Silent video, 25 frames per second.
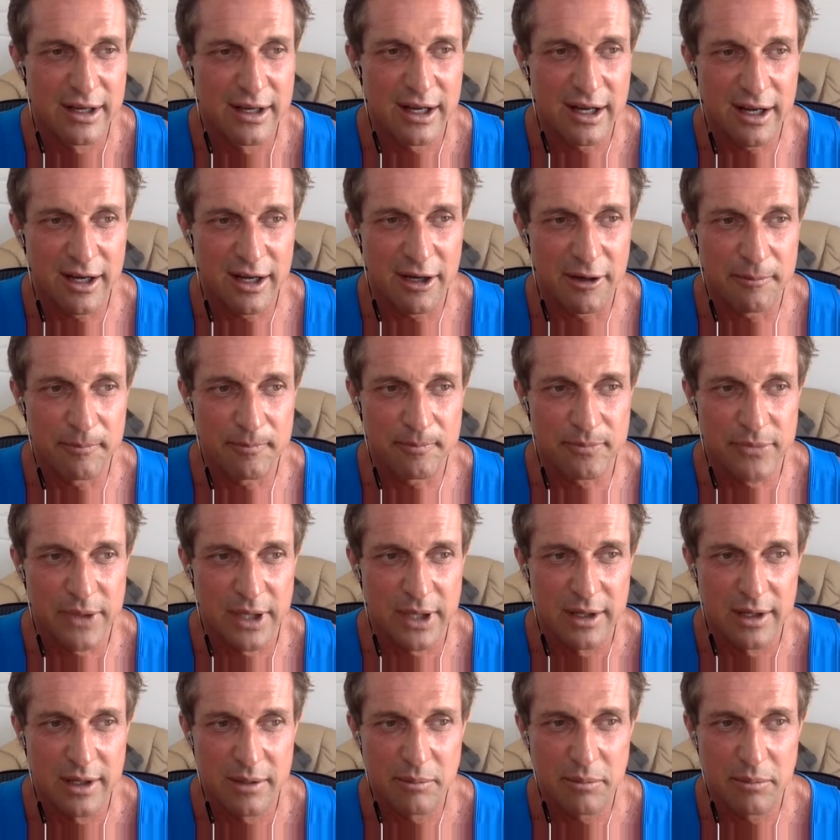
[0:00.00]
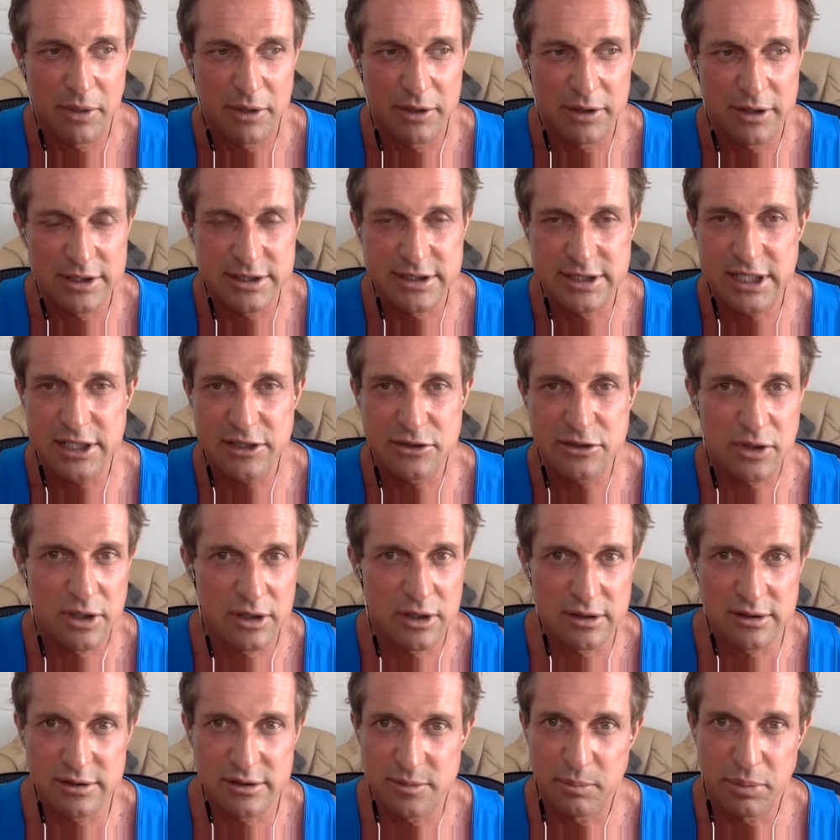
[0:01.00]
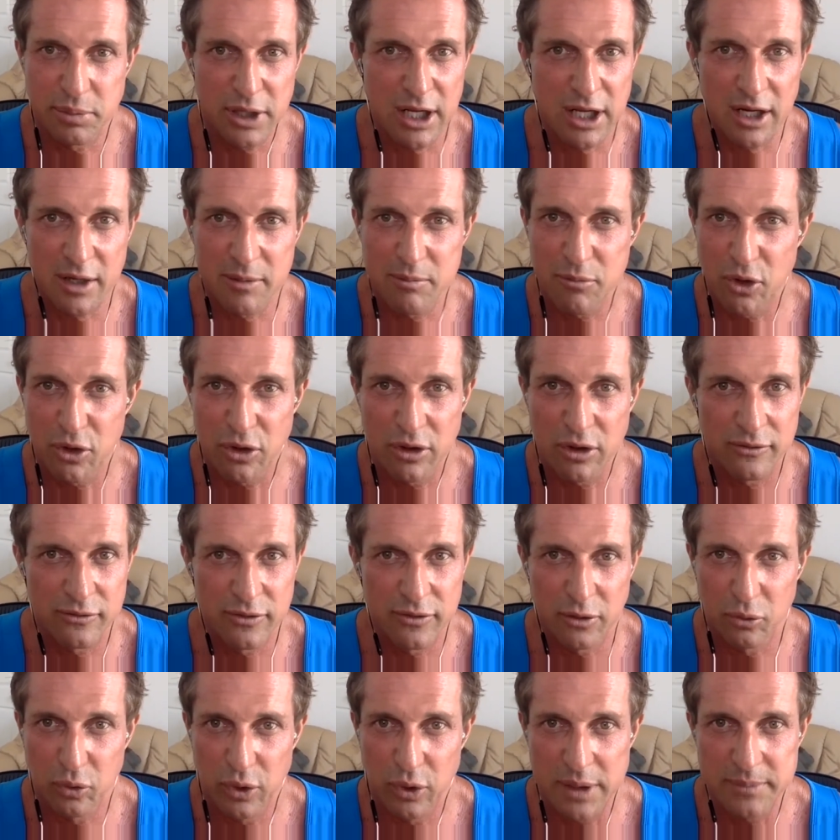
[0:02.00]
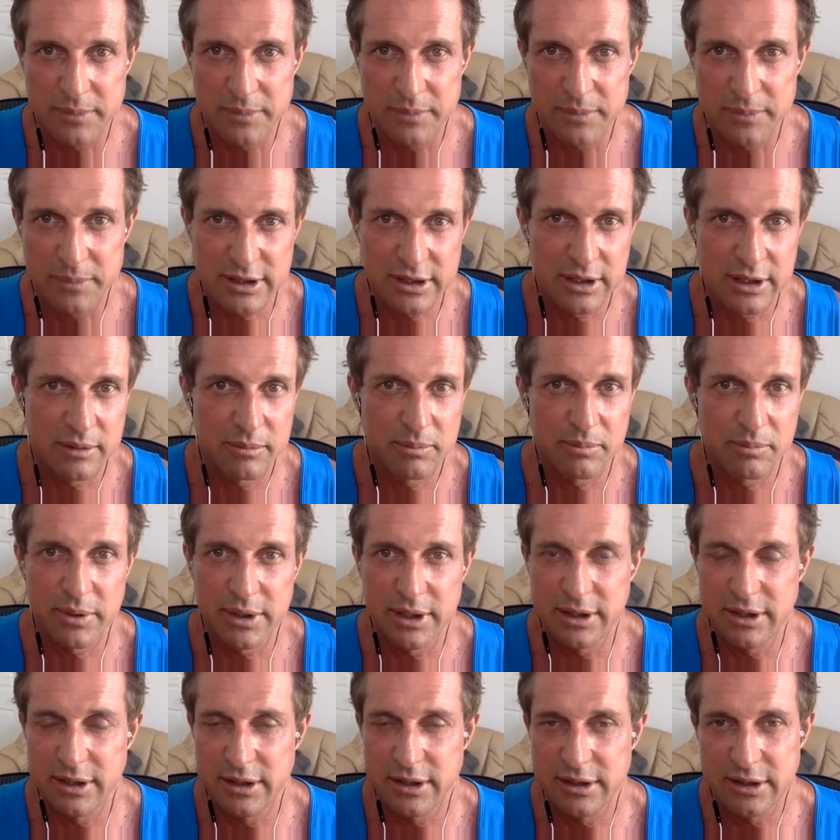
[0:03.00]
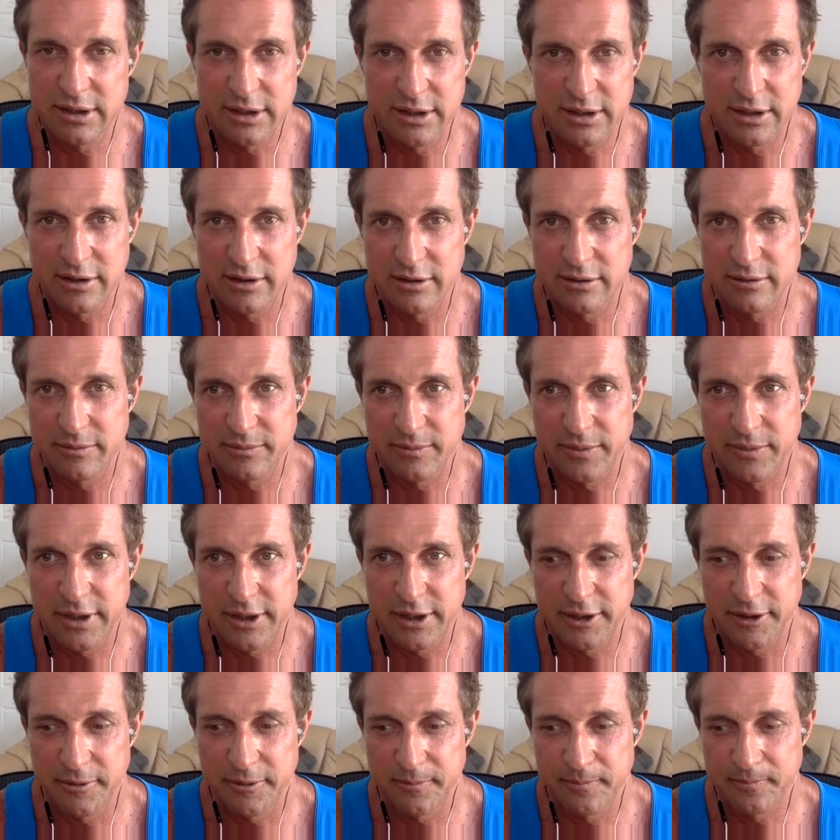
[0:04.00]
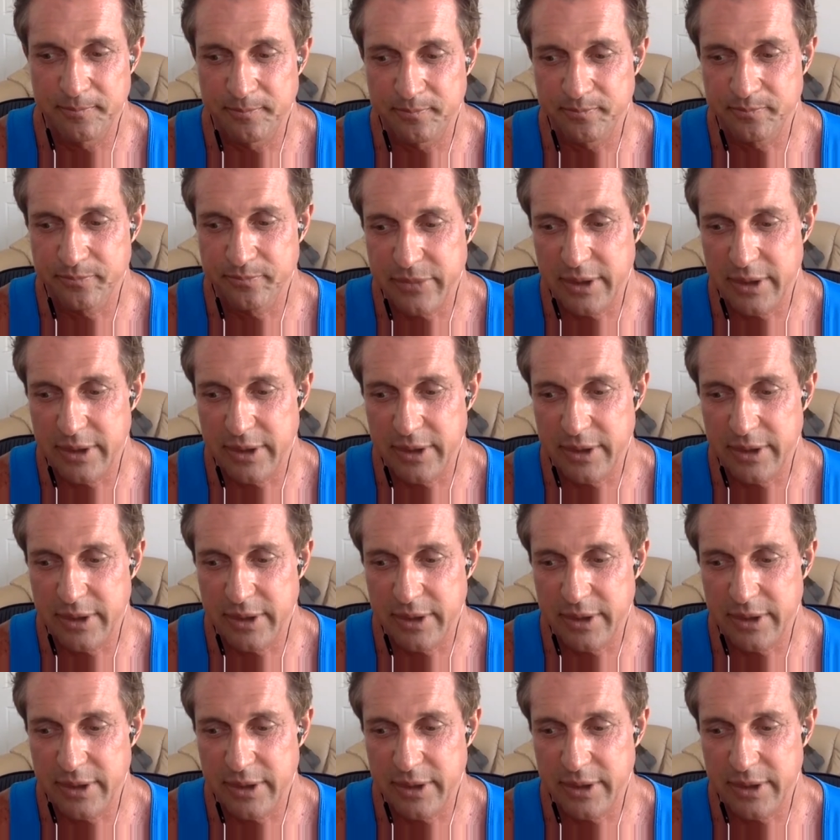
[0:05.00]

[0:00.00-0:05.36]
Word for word: Um, but the Z drugs block more of the REM sleep and the, um,